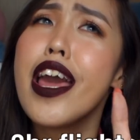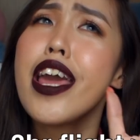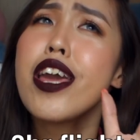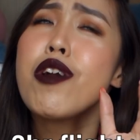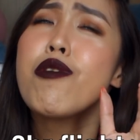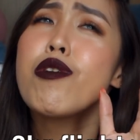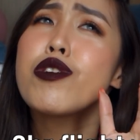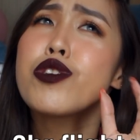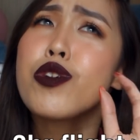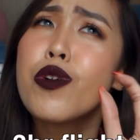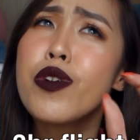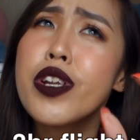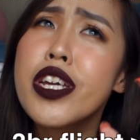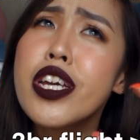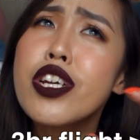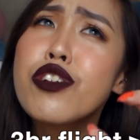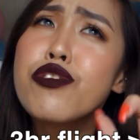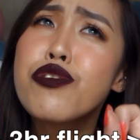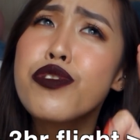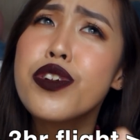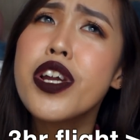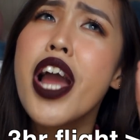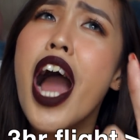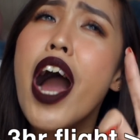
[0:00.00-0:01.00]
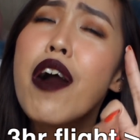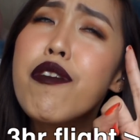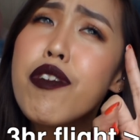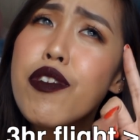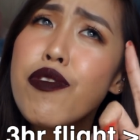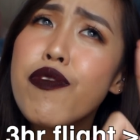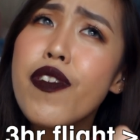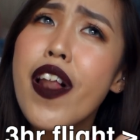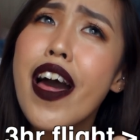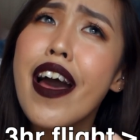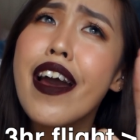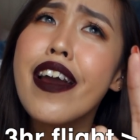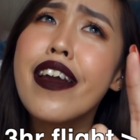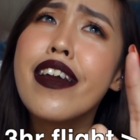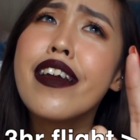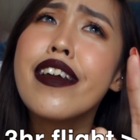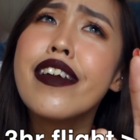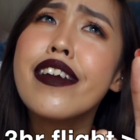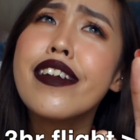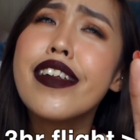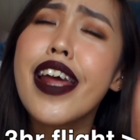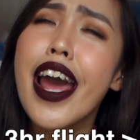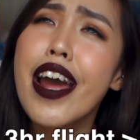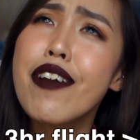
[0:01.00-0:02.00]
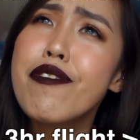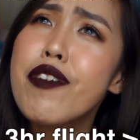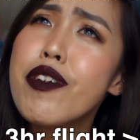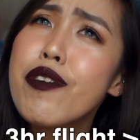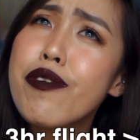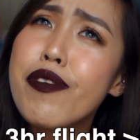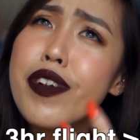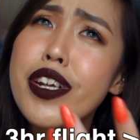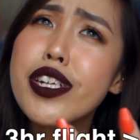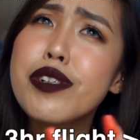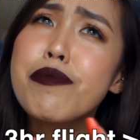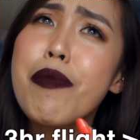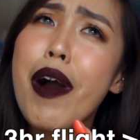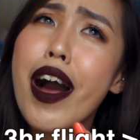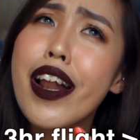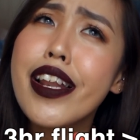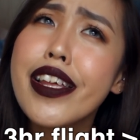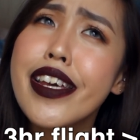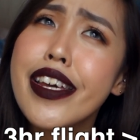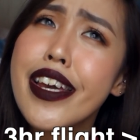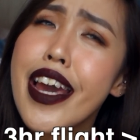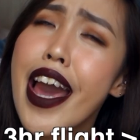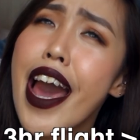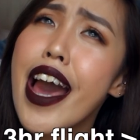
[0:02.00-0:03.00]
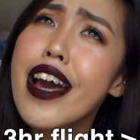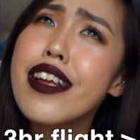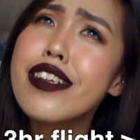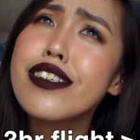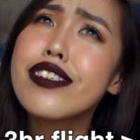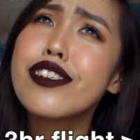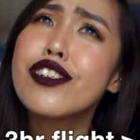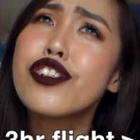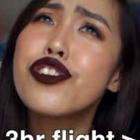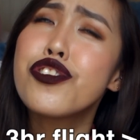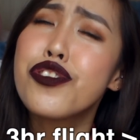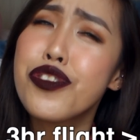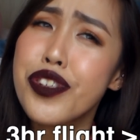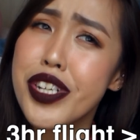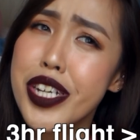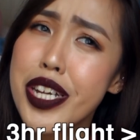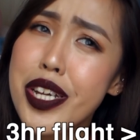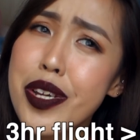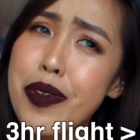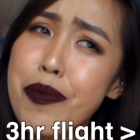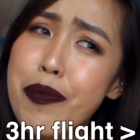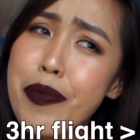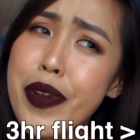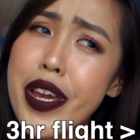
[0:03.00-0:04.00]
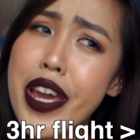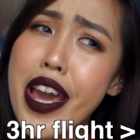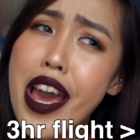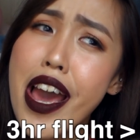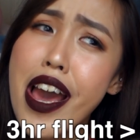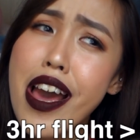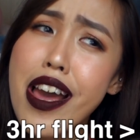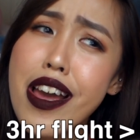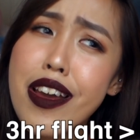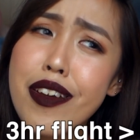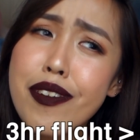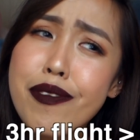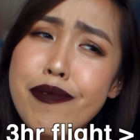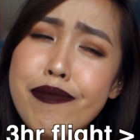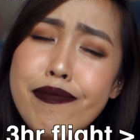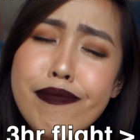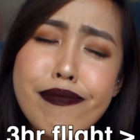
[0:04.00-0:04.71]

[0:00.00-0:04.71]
It was only a 3-hour flight and we reached Bali at 3 p.m.